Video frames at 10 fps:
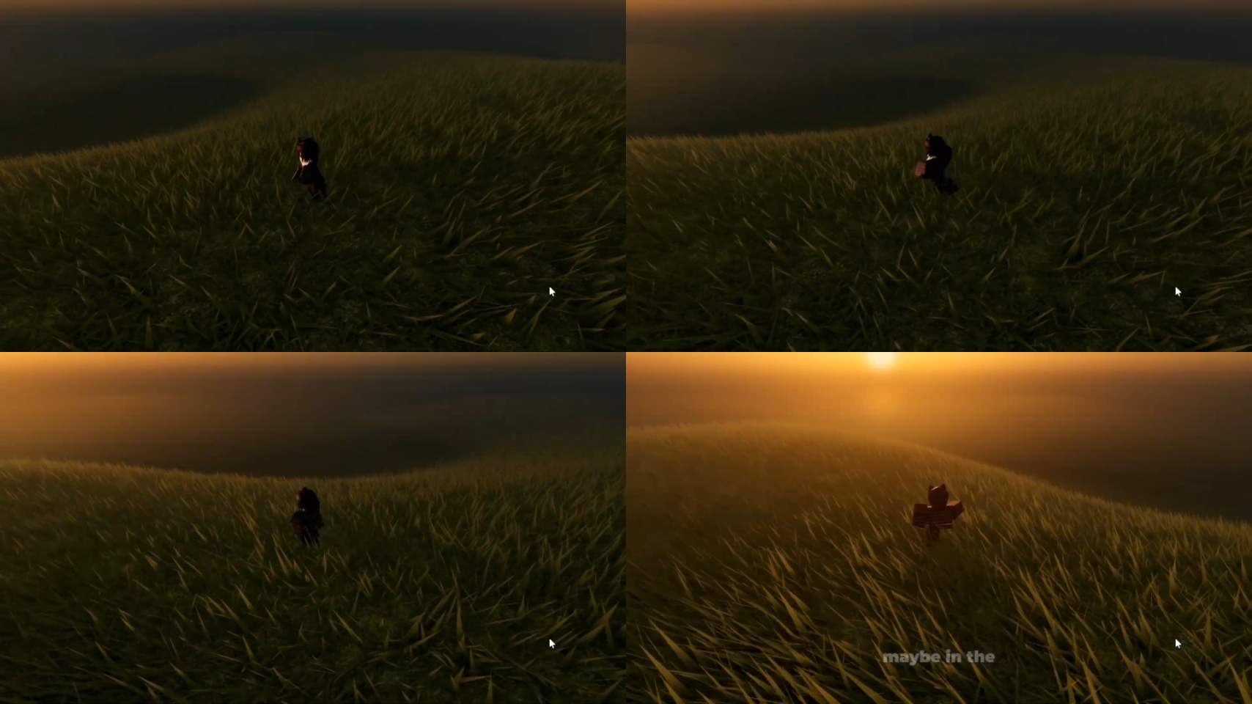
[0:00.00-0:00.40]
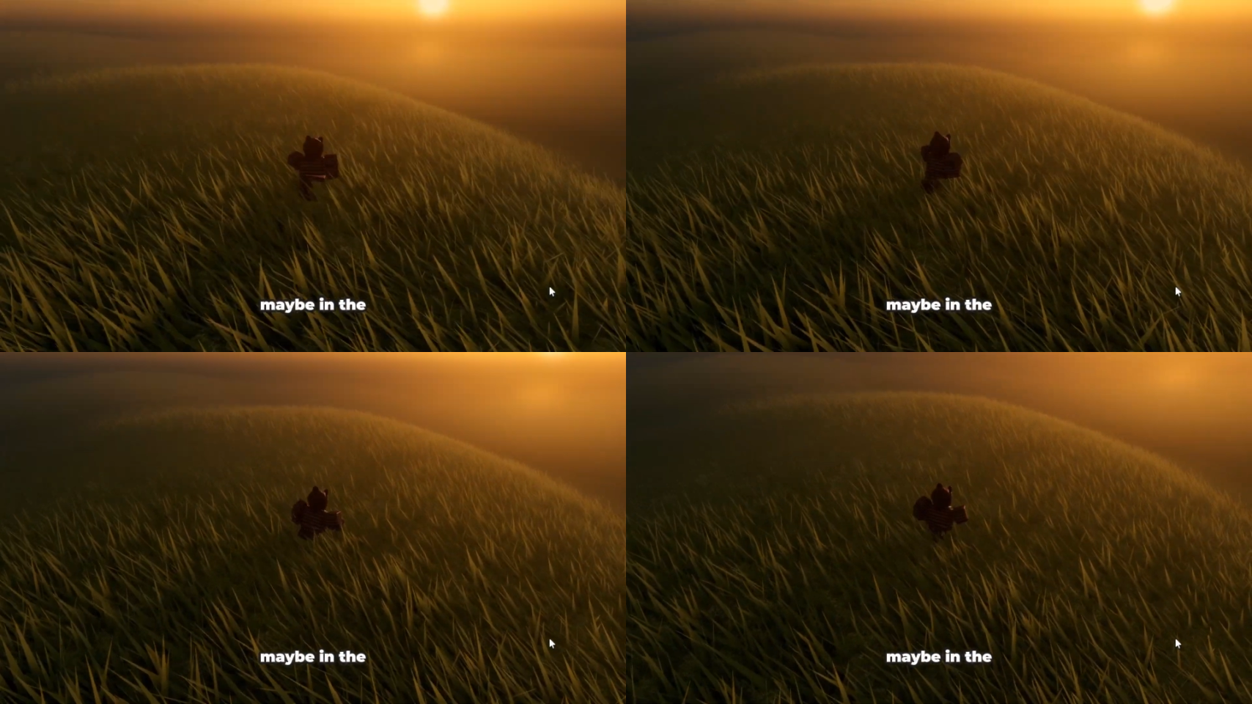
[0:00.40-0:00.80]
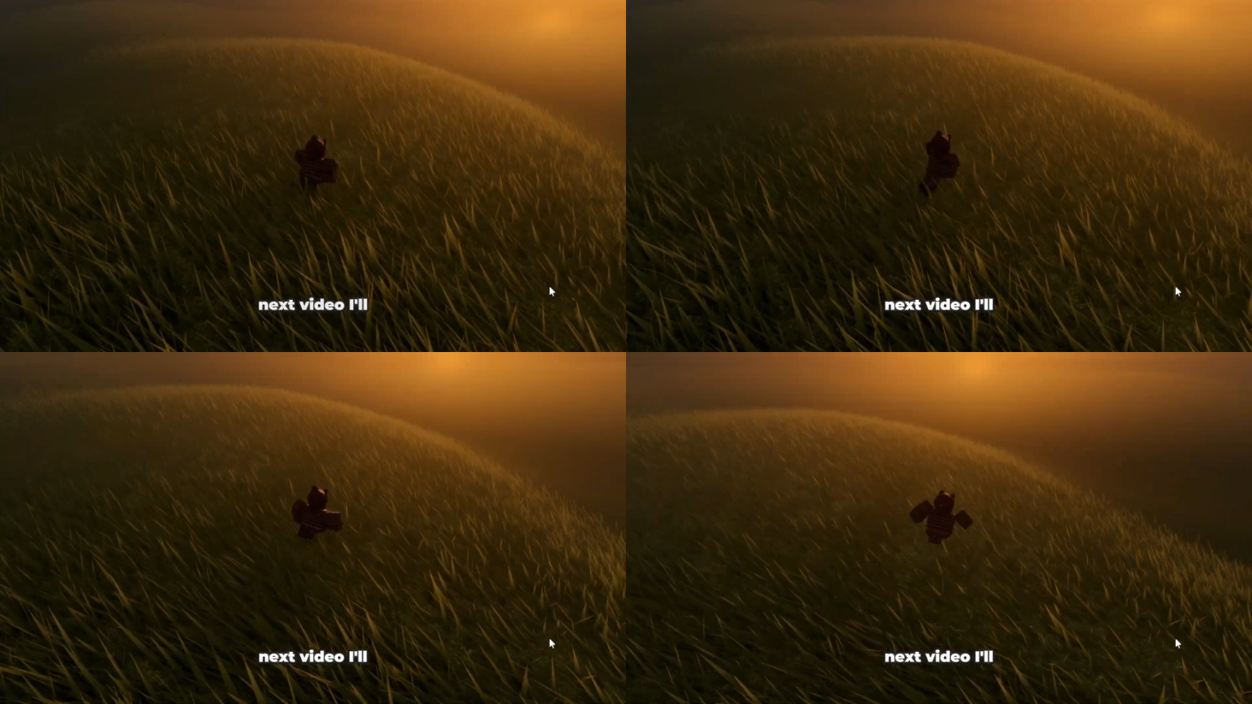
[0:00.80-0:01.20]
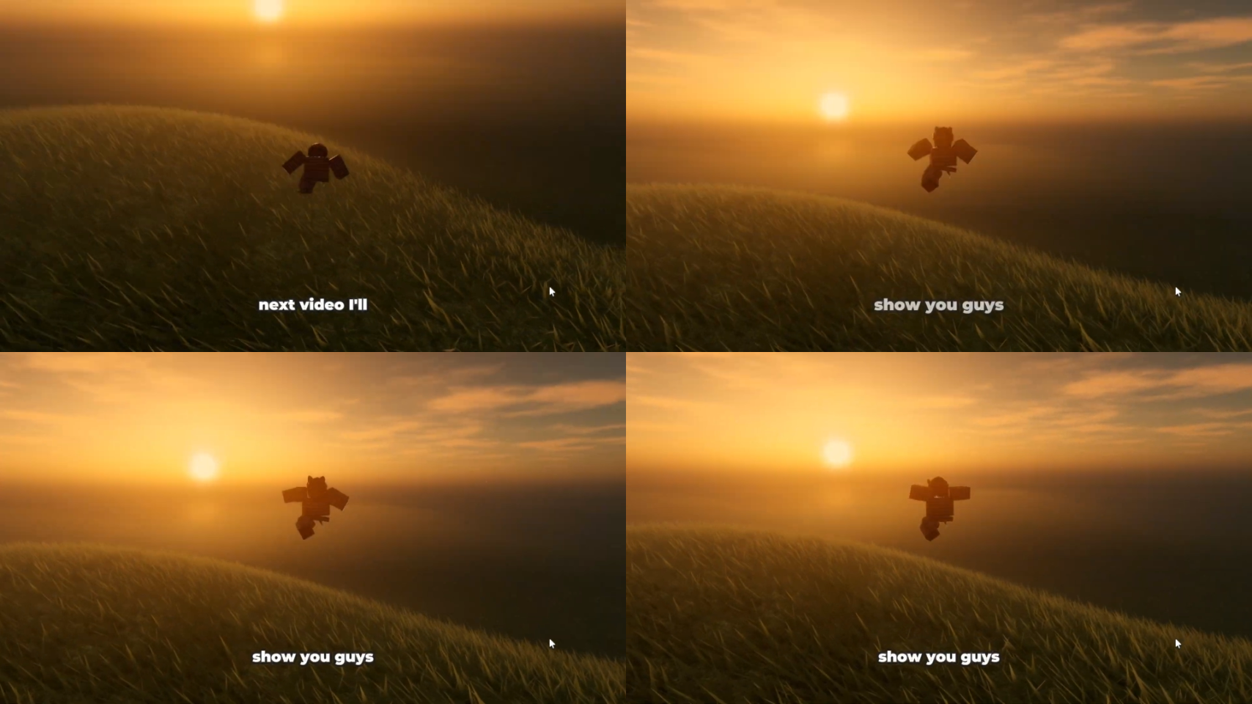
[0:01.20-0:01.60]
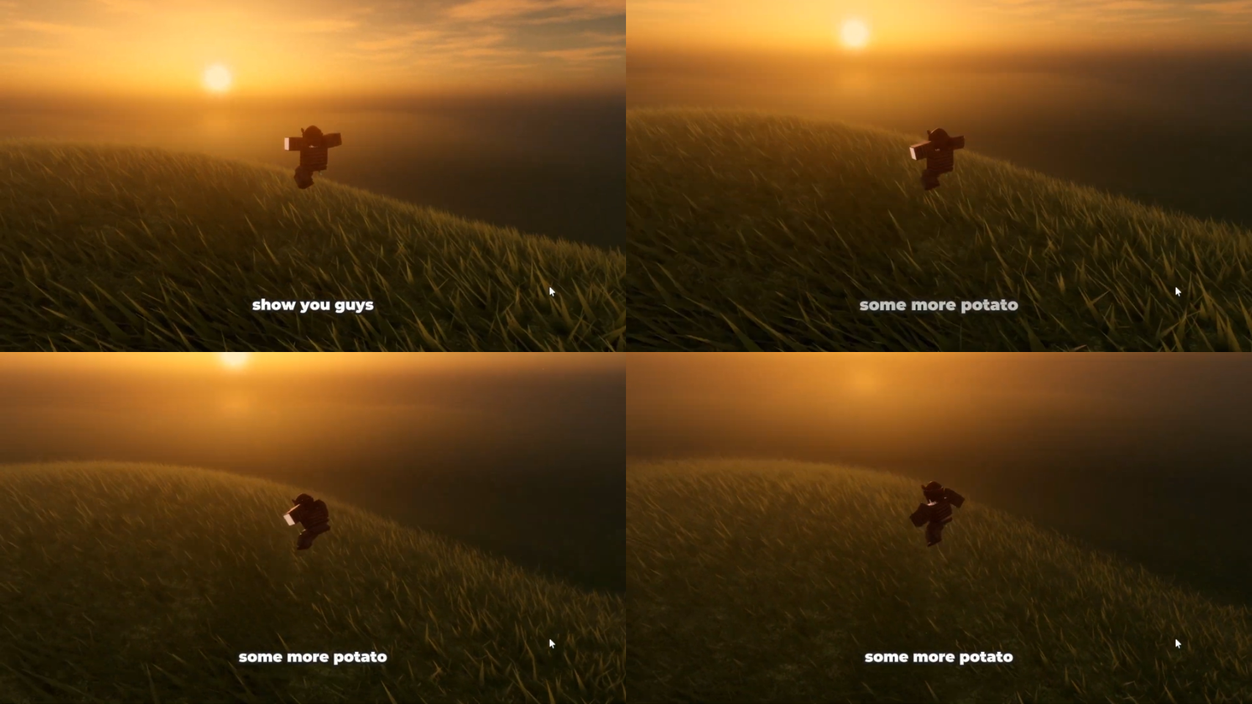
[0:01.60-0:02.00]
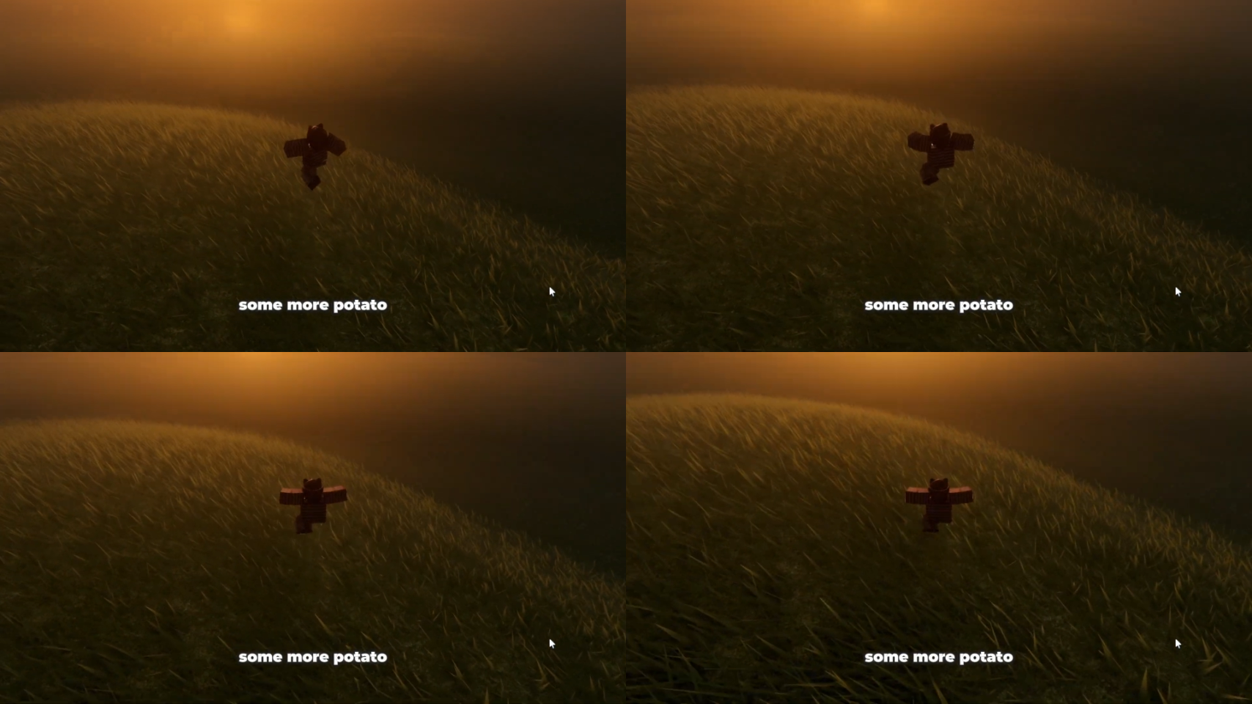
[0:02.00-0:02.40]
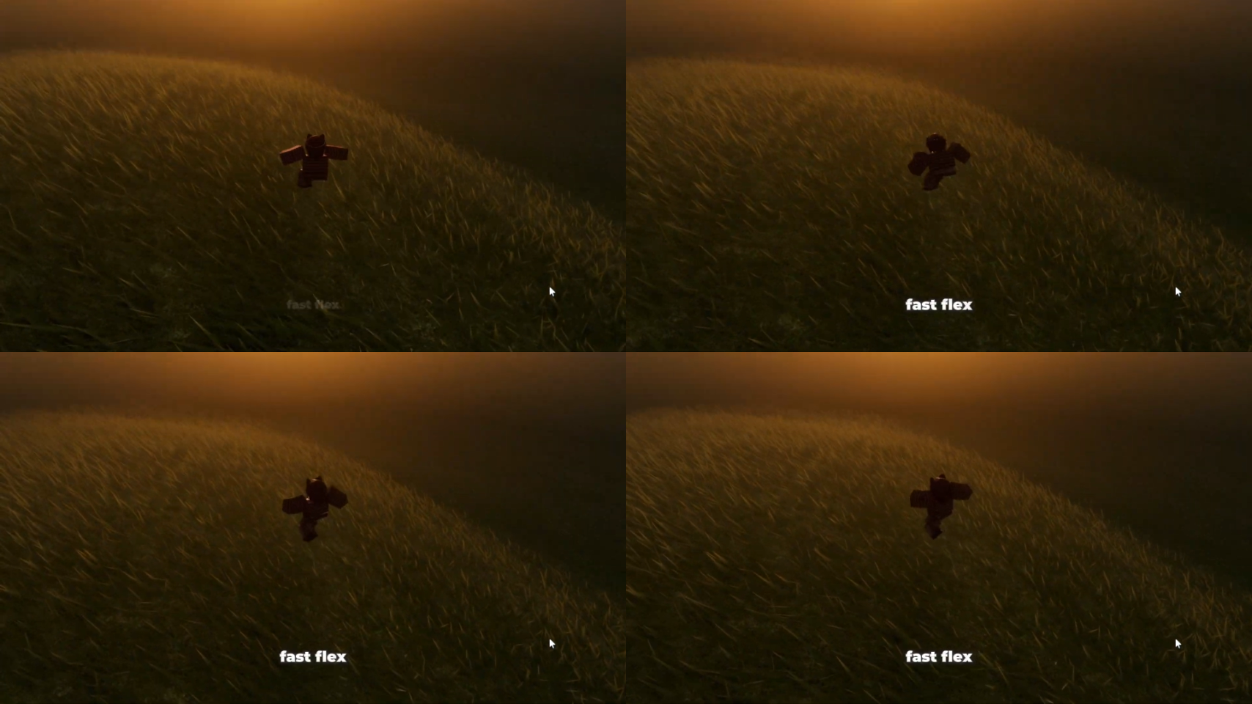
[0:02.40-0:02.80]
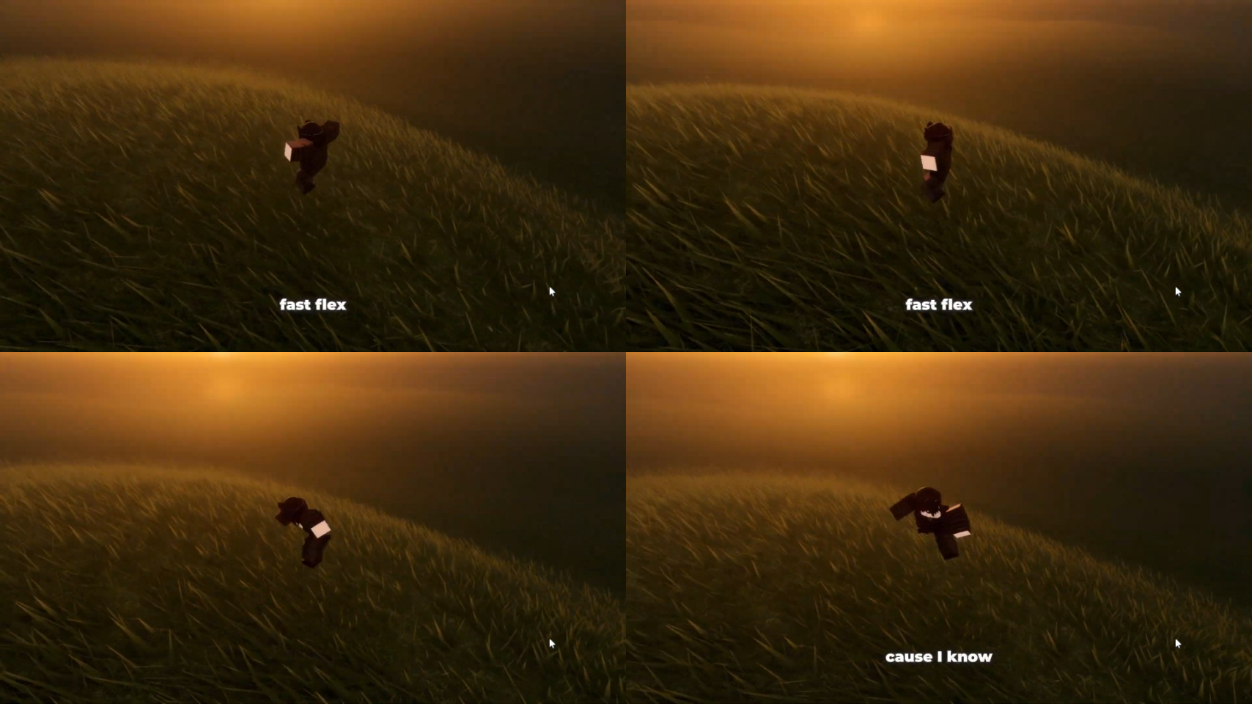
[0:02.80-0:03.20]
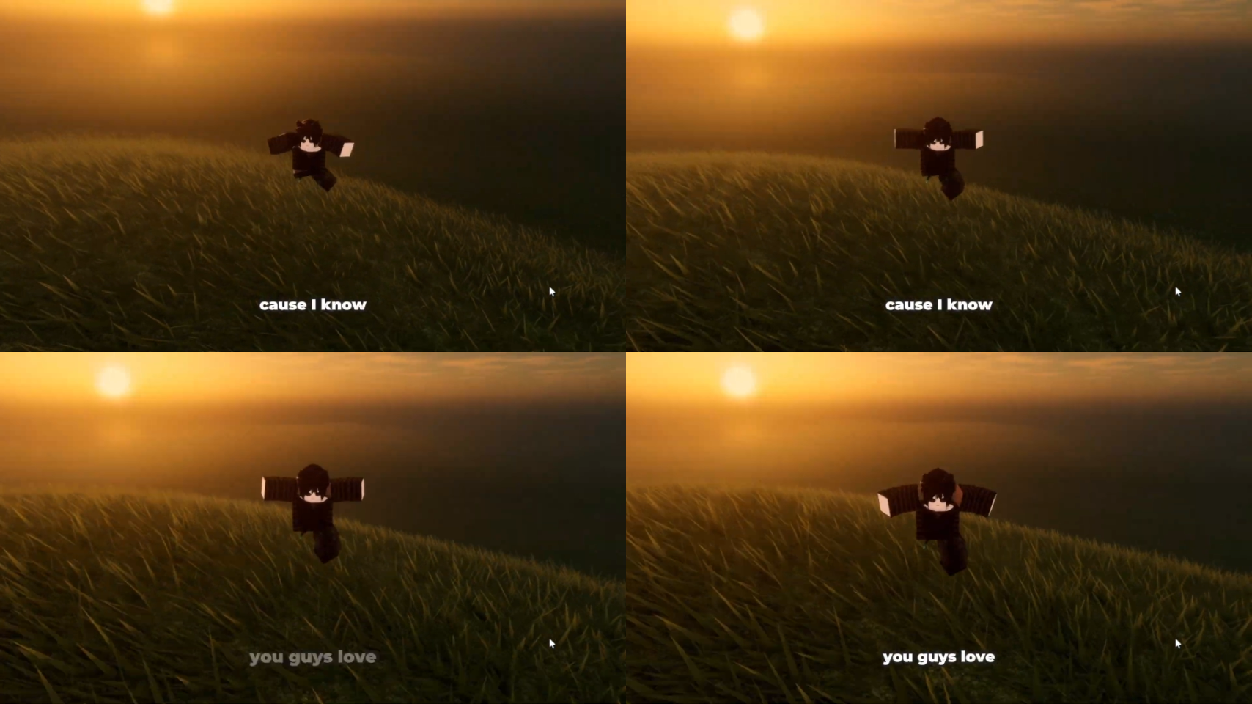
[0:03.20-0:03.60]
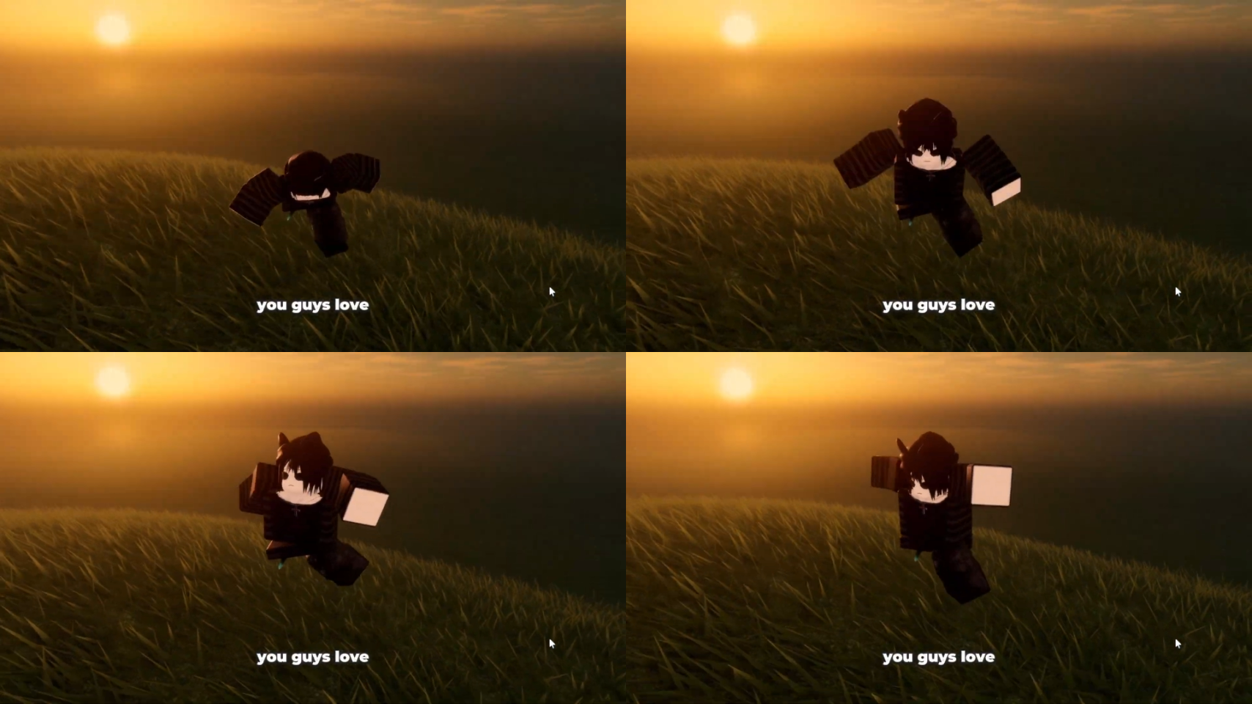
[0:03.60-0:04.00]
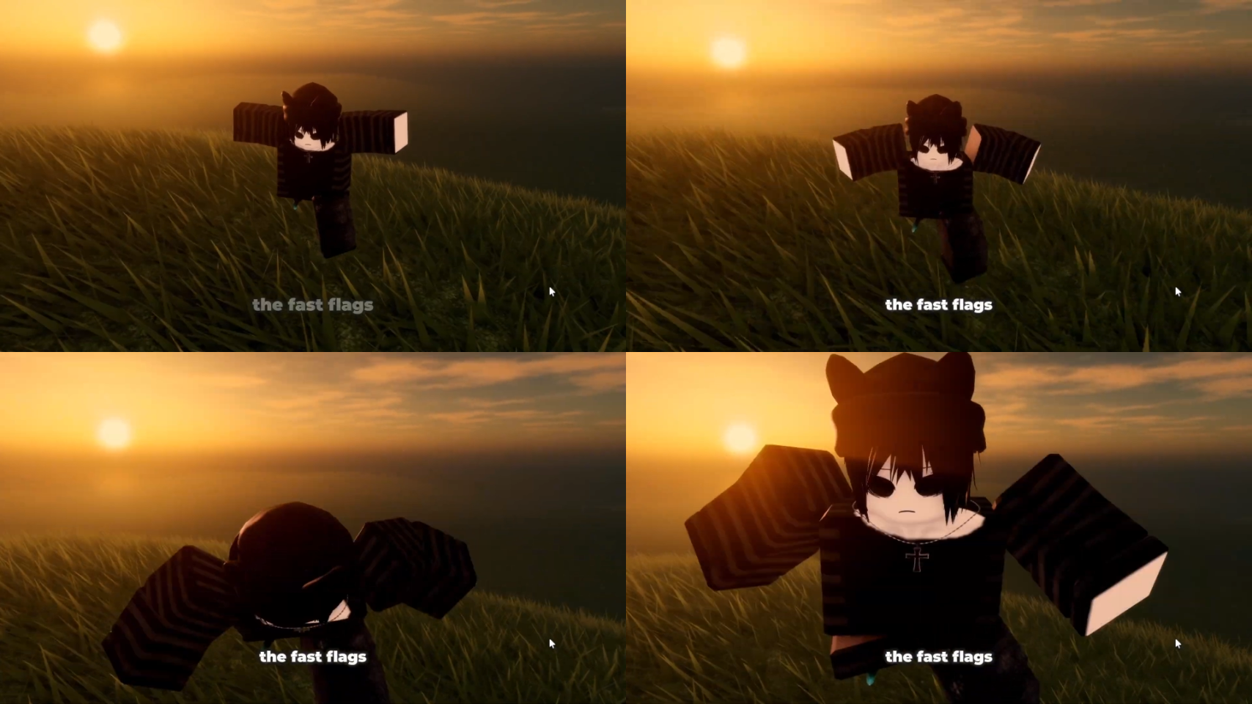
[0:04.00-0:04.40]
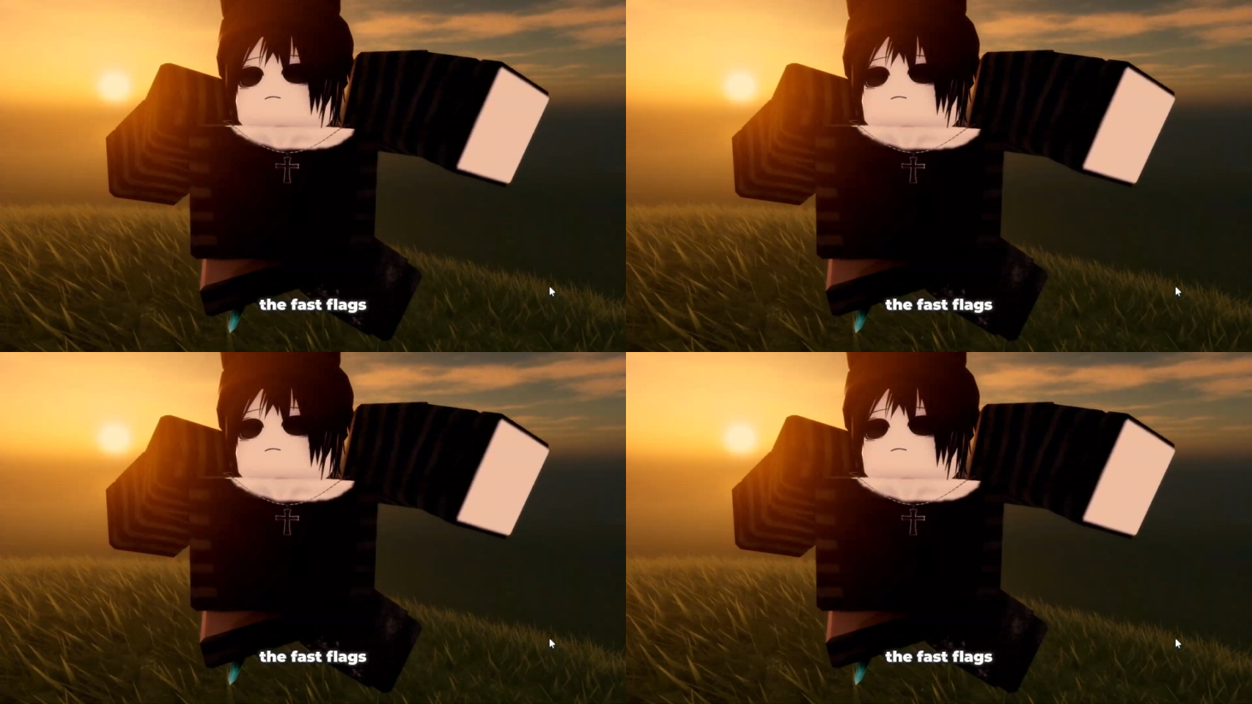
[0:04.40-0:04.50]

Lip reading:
No face is visible, so there are no lips to read.